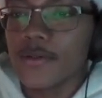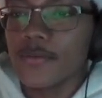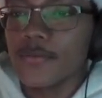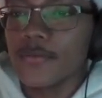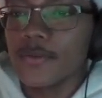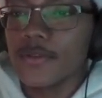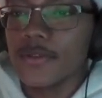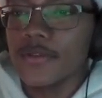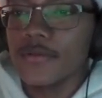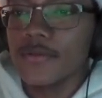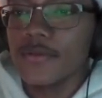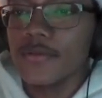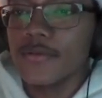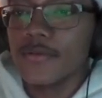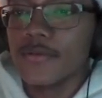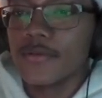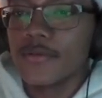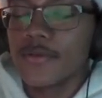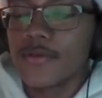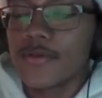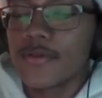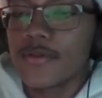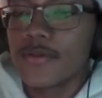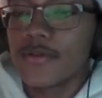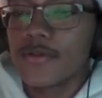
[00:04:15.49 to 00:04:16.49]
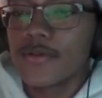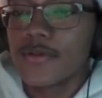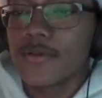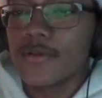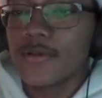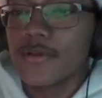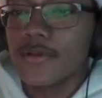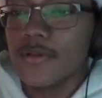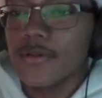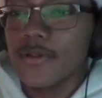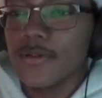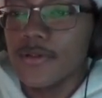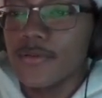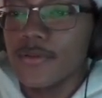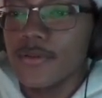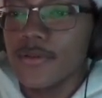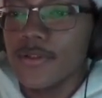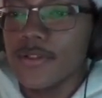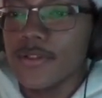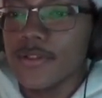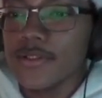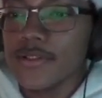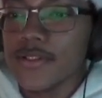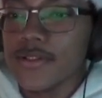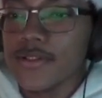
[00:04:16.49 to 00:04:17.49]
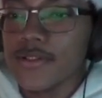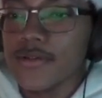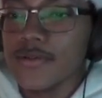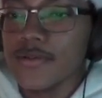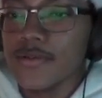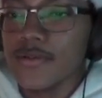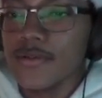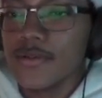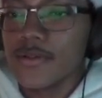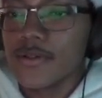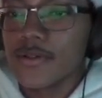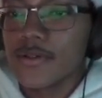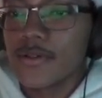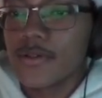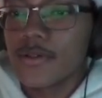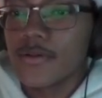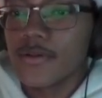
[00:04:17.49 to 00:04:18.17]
one and you're getting two. You're